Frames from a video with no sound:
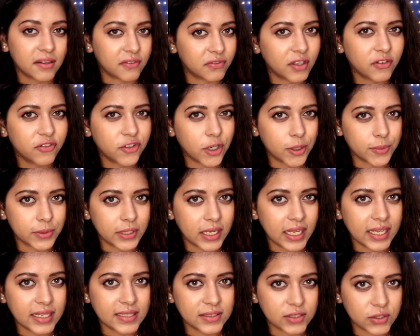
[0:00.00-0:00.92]
if the
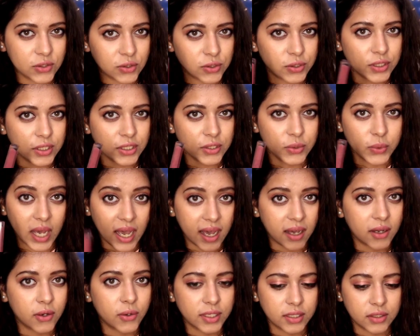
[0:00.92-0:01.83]
formula is good, you
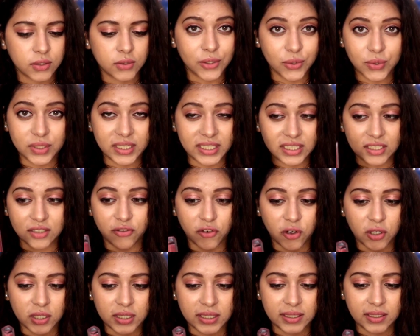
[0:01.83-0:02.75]
are going to reach
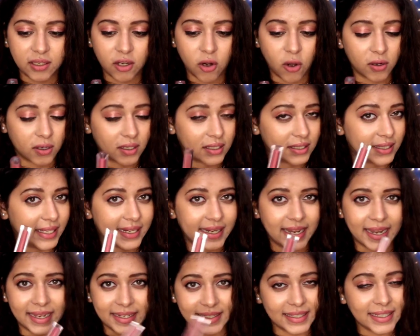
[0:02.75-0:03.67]
for it longer
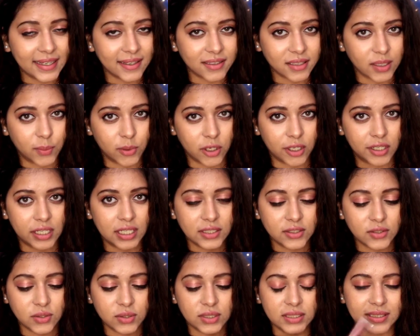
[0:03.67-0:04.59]
than any other
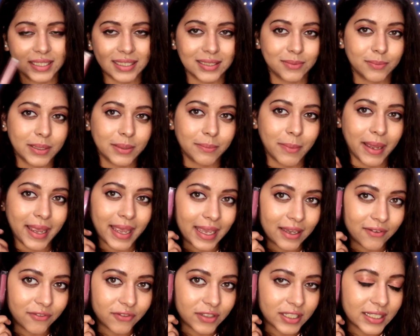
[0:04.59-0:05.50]
product. So this has been my
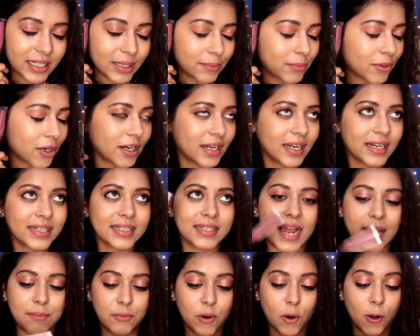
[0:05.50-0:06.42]
everyday product.
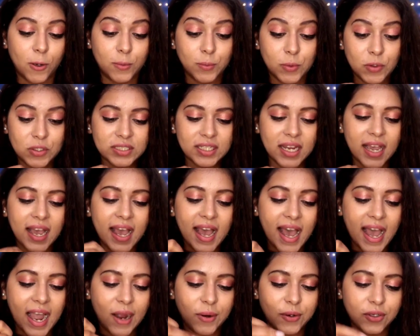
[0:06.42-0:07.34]
I'm almost
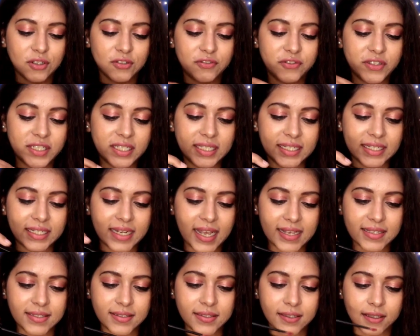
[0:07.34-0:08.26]
out of it. It
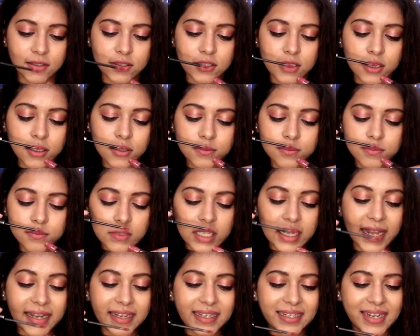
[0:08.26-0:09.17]
has such a,
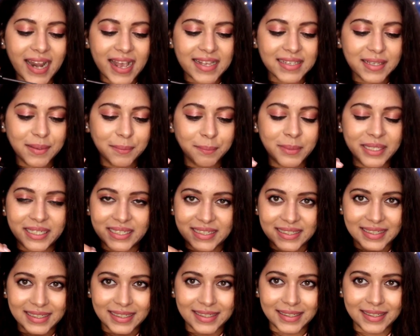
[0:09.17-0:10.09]
like, it has a
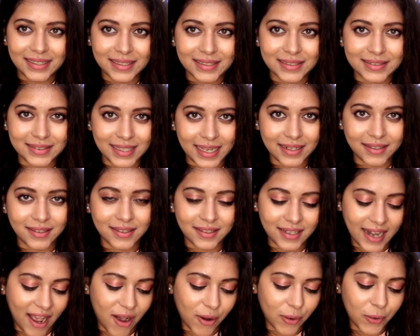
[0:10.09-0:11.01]
minty scent
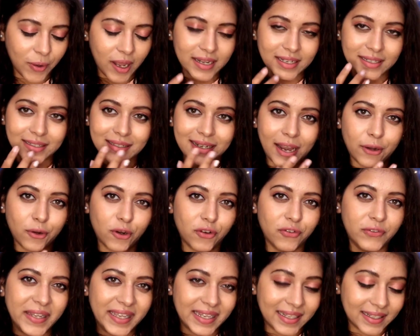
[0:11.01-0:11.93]
now, and it kind
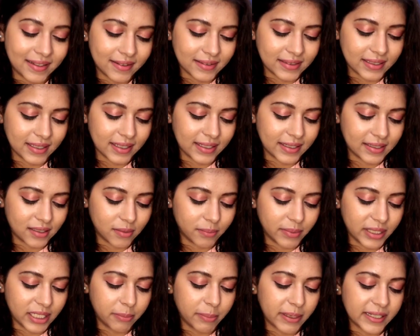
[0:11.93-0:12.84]
of tingles a little
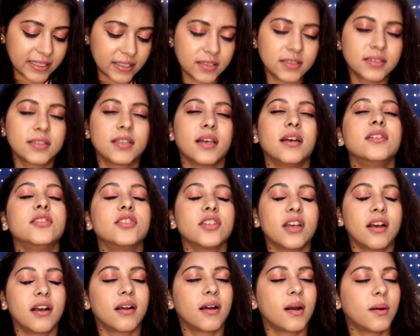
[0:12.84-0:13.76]
bit, but such
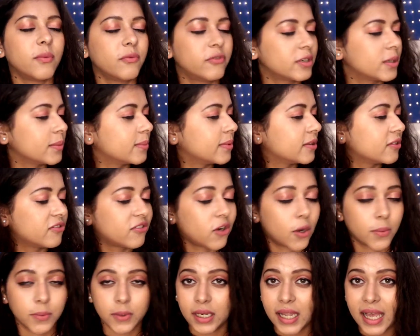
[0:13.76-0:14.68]
a comfortable
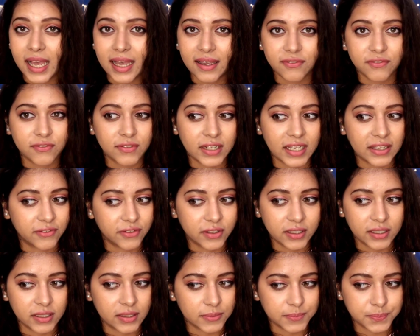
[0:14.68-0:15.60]
formula. I've
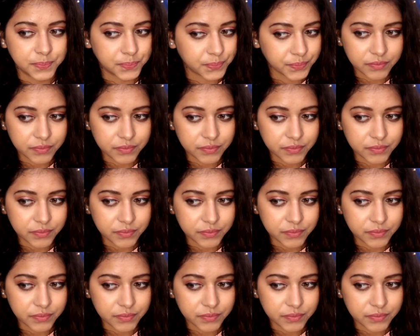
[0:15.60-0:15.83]
never